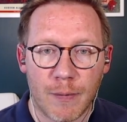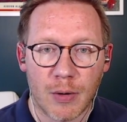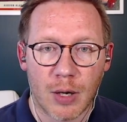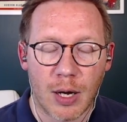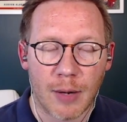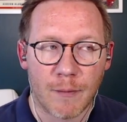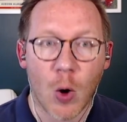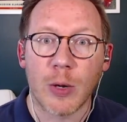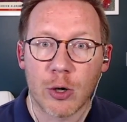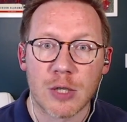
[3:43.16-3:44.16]

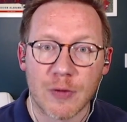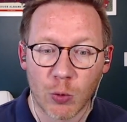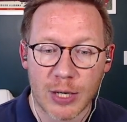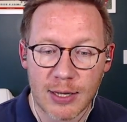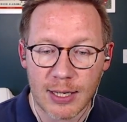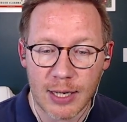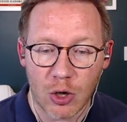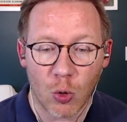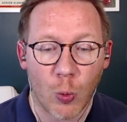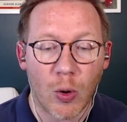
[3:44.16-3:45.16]
vote getters for Rookie of the
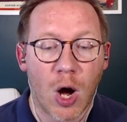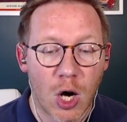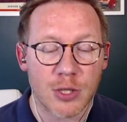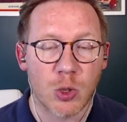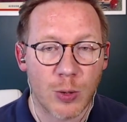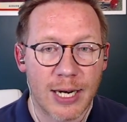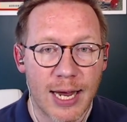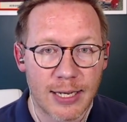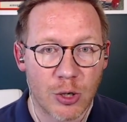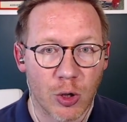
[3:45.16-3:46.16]
Year will also get a
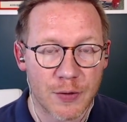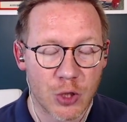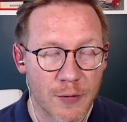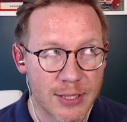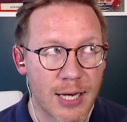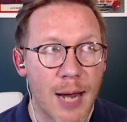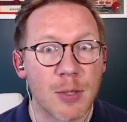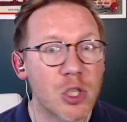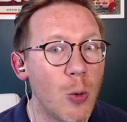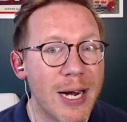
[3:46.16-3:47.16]
year of service time.
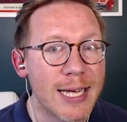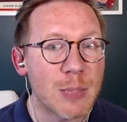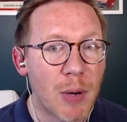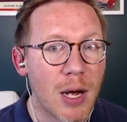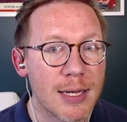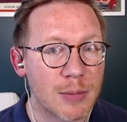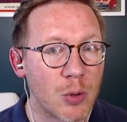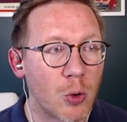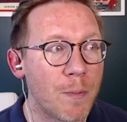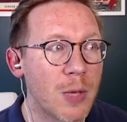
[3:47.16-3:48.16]
So it is
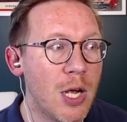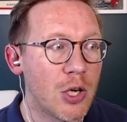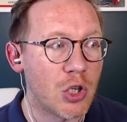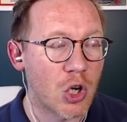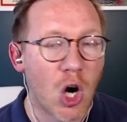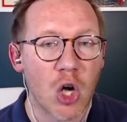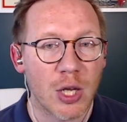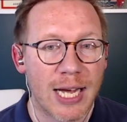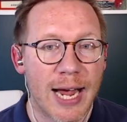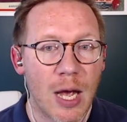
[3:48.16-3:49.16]
possible to call a
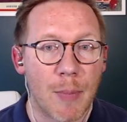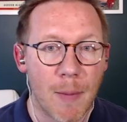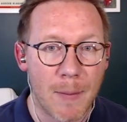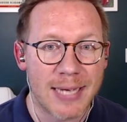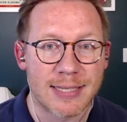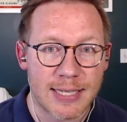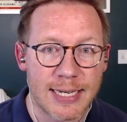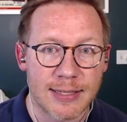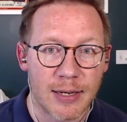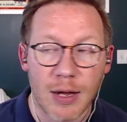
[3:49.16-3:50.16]
guy up in
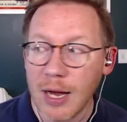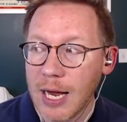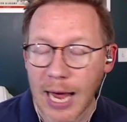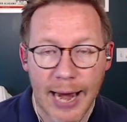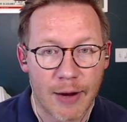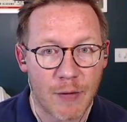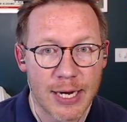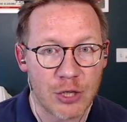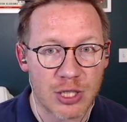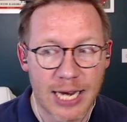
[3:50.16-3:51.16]
midseason, and if
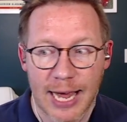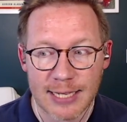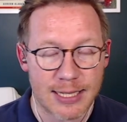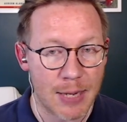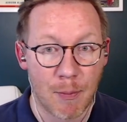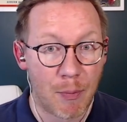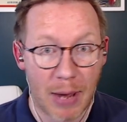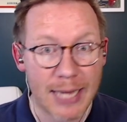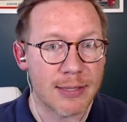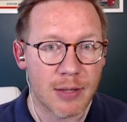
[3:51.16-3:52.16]
he just has the
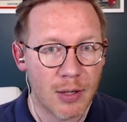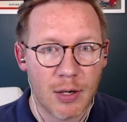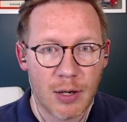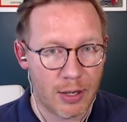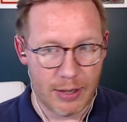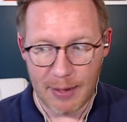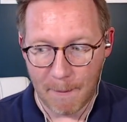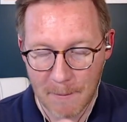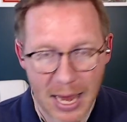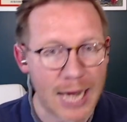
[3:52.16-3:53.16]
best
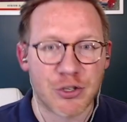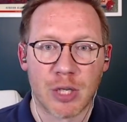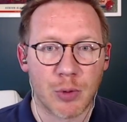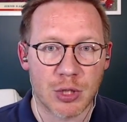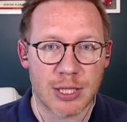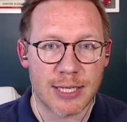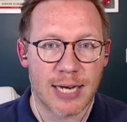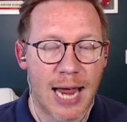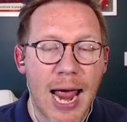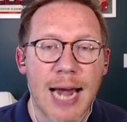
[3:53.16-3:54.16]
imaginable
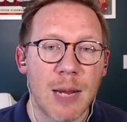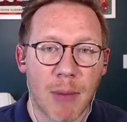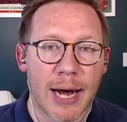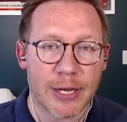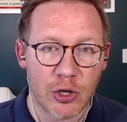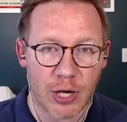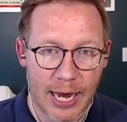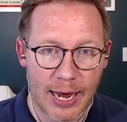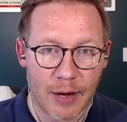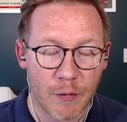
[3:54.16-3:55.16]
season anybody could
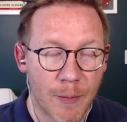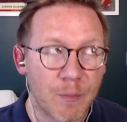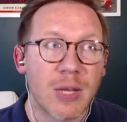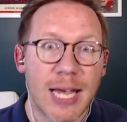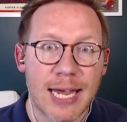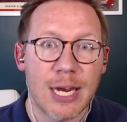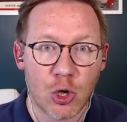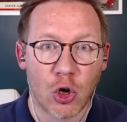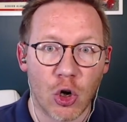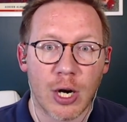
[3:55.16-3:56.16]
have, he
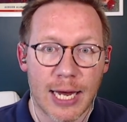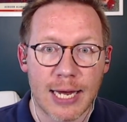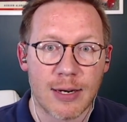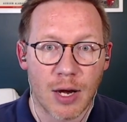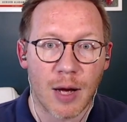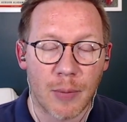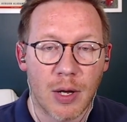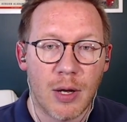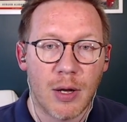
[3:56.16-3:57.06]
could end up